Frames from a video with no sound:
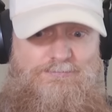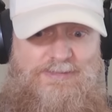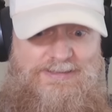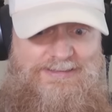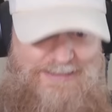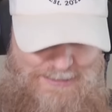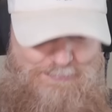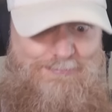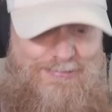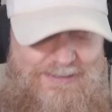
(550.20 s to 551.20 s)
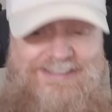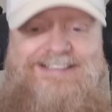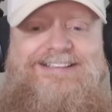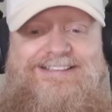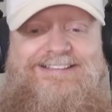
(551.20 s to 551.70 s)
Like, "Yep."
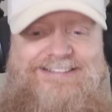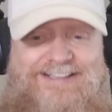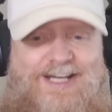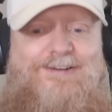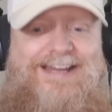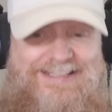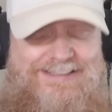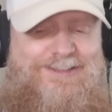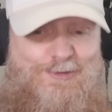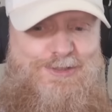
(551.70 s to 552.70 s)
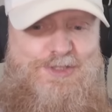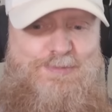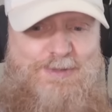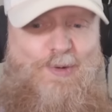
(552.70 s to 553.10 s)
All right, teach me